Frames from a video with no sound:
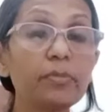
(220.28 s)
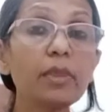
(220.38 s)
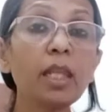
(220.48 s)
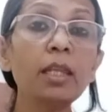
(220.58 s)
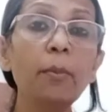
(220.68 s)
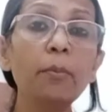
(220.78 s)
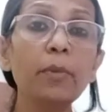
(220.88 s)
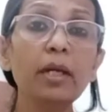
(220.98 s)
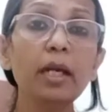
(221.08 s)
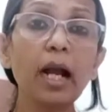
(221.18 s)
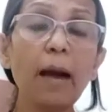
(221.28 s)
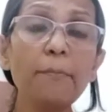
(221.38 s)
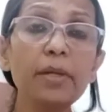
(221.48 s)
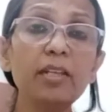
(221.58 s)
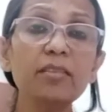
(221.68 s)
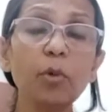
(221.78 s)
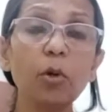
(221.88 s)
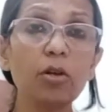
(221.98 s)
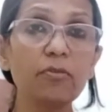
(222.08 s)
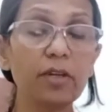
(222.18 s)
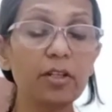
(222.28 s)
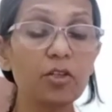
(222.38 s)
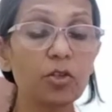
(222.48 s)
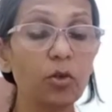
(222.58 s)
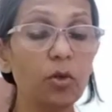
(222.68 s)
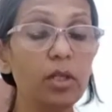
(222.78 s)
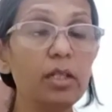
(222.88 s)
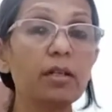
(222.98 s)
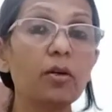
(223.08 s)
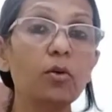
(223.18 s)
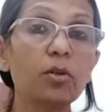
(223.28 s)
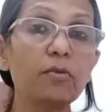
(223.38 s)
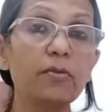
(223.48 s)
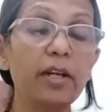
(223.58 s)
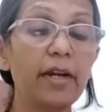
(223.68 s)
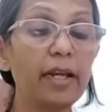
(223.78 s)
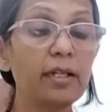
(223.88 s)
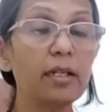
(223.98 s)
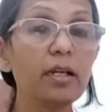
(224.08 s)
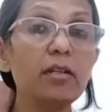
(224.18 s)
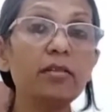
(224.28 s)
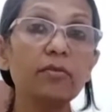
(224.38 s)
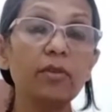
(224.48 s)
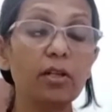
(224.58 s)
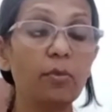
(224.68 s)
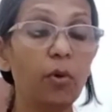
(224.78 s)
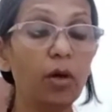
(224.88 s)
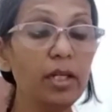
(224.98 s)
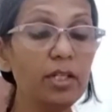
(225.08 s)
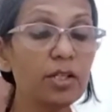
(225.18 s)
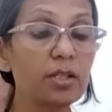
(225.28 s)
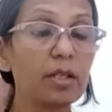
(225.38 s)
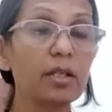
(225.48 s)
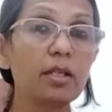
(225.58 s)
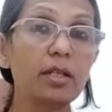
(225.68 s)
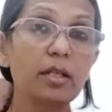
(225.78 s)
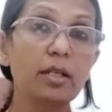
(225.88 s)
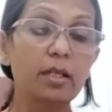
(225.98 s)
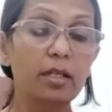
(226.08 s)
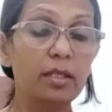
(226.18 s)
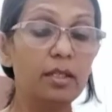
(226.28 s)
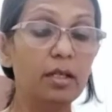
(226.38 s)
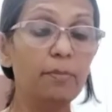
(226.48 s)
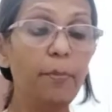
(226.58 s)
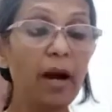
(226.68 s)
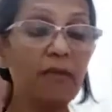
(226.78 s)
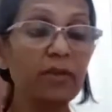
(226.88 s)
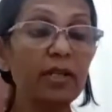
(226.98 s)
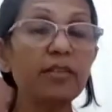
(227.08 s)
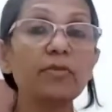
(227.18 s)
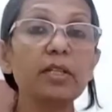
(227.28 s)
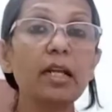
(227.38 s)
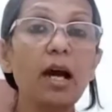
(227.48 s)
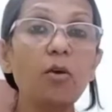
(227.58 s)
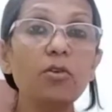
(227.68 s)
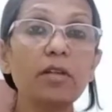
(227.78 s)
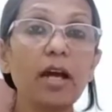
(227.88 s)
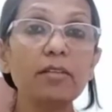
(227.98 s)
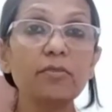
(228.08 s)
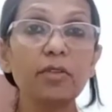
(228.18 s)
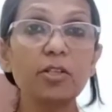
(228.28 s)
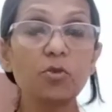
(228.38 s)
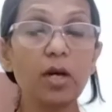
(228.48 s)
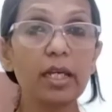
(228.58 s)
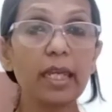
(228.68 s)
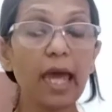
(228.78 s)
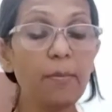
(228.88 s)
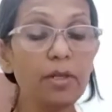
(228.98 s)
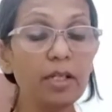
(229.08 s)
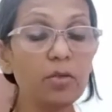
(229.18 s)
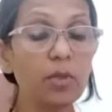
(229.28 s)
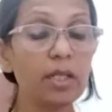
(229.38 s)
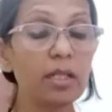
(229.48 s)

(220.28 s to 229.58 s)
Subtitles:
The company's board of control, the court of directors were abolished. The powers were now transferred to a cabinet with